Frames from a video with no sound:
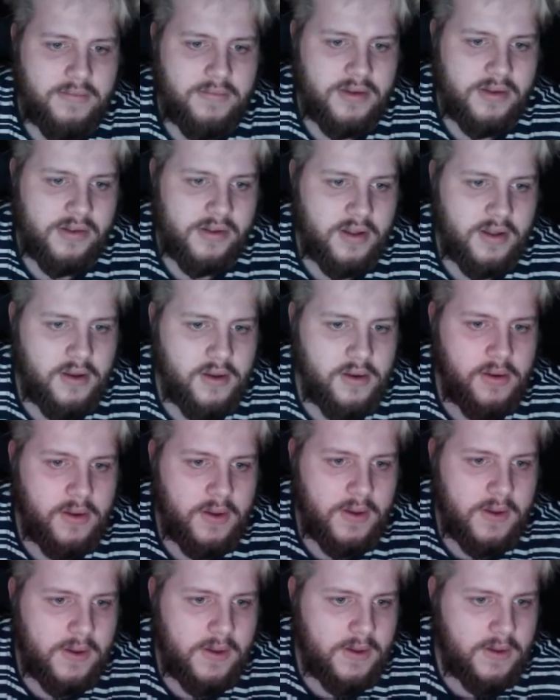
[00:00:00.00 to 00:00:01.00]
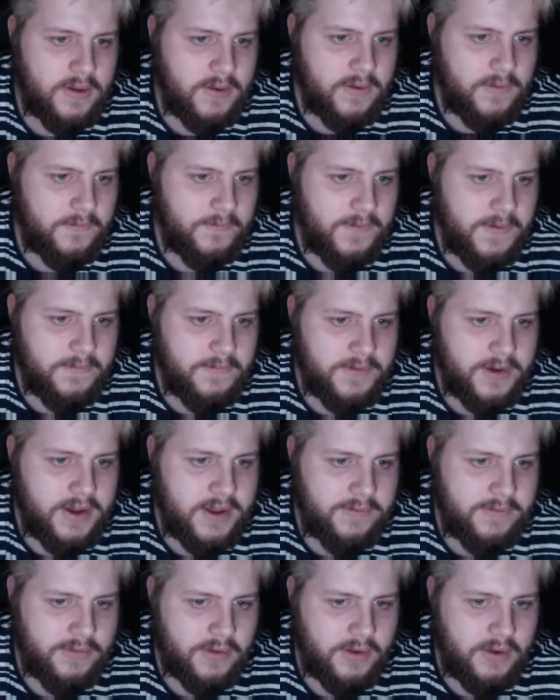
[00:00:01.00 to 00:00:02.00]
so 50
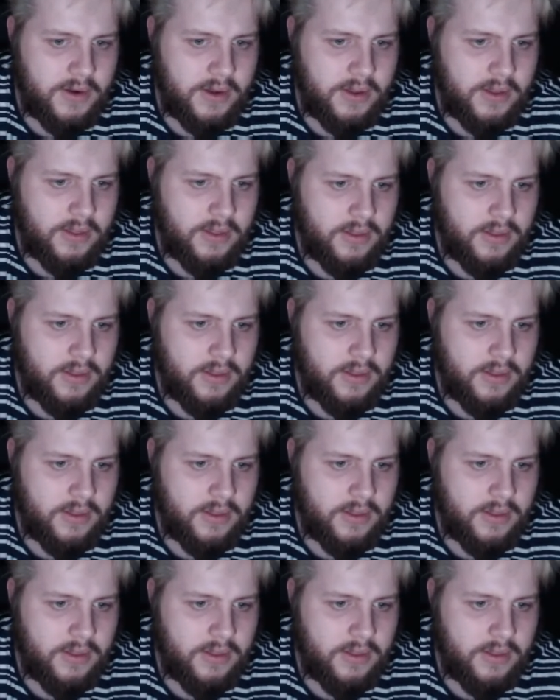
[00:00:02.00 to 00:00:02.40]
for getting...